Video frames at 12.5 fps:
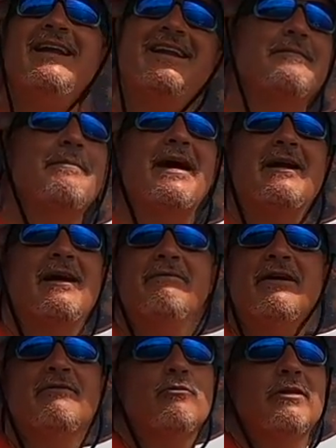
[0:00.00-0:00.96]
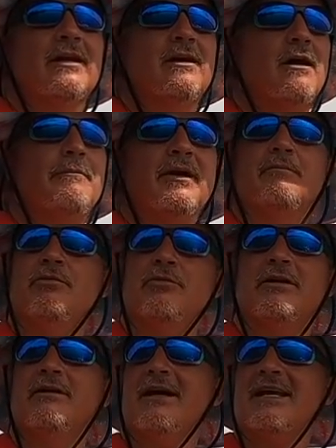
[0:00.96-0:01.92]
that doesn't matter. I've never really caught big
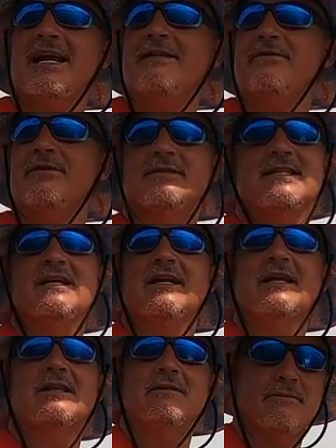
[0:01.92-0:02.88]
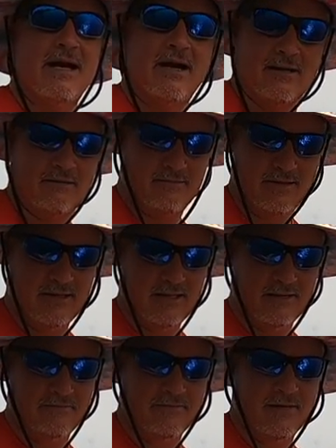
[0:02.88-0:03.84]
bluegill. I can't even say nothing about it.
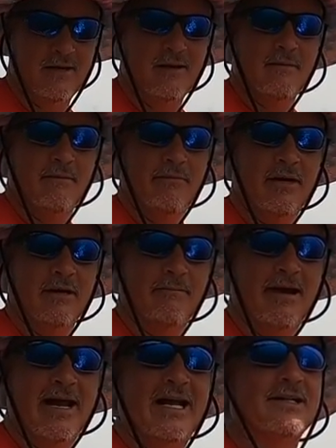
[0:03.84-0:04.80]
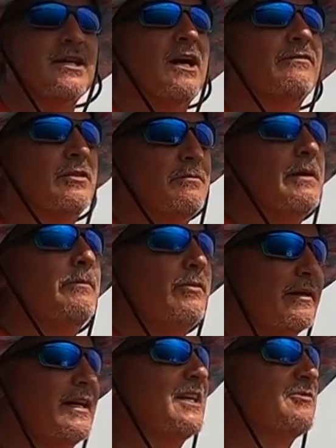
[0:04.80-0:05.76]
But my hat's off to people
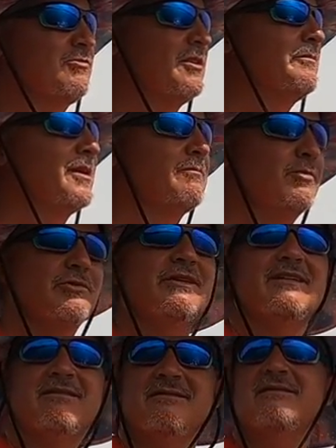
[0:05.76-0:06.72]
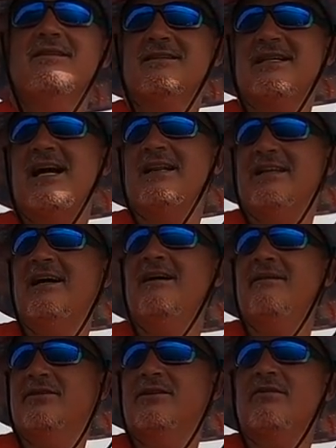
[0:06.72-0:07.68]
that catch really big bluegill, because I'd
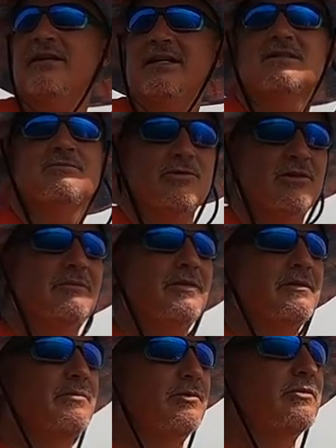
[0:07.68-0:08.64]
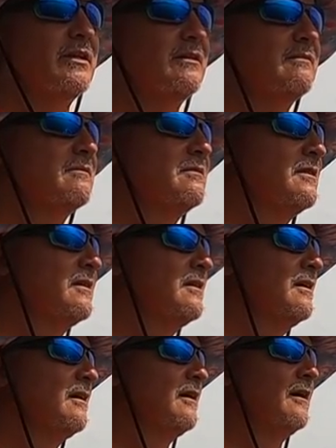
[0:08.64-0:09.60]
love to go catch some really big
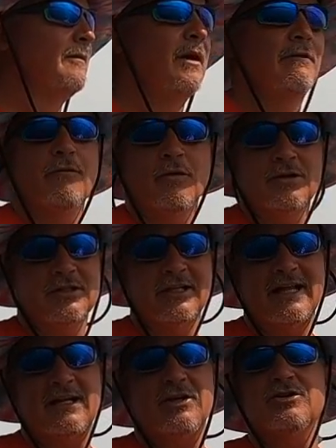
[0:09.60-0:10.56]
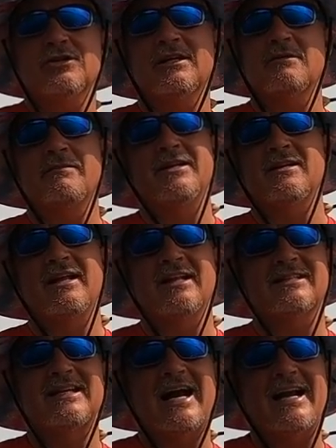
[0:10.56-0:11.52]
bluegill. Unfortunately, that usually means
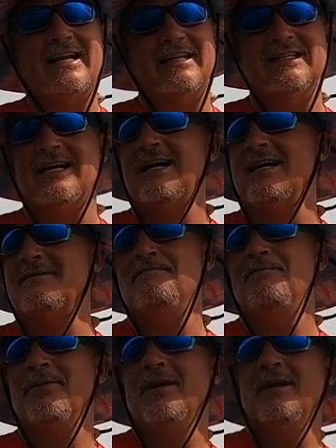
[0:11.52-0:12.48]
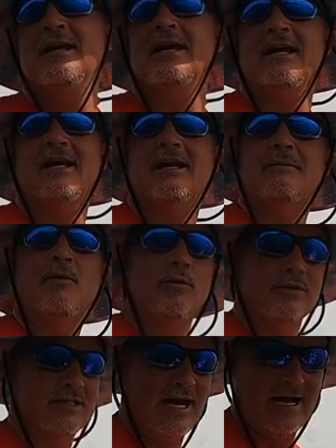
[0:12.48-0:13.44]
that's guiding time, and I'm
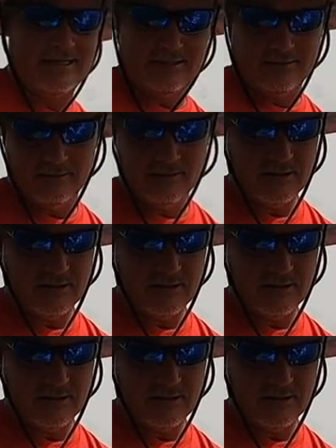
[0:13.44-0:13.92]
always guiding,